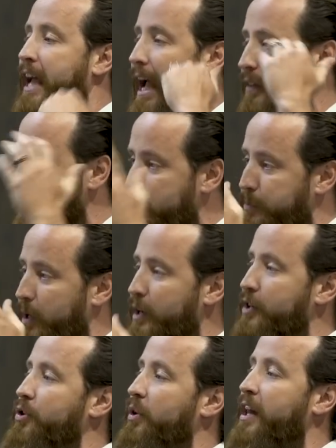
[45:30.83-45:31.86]
and the
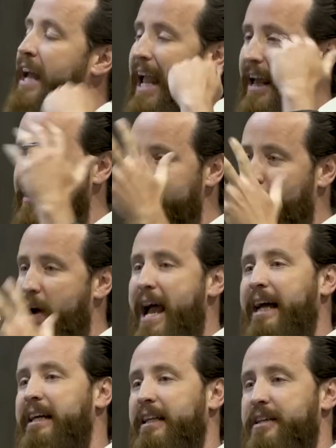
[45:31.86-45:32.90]
spiritual and the
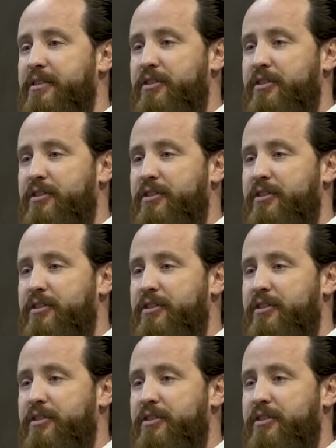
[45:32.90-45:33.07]
miraculous.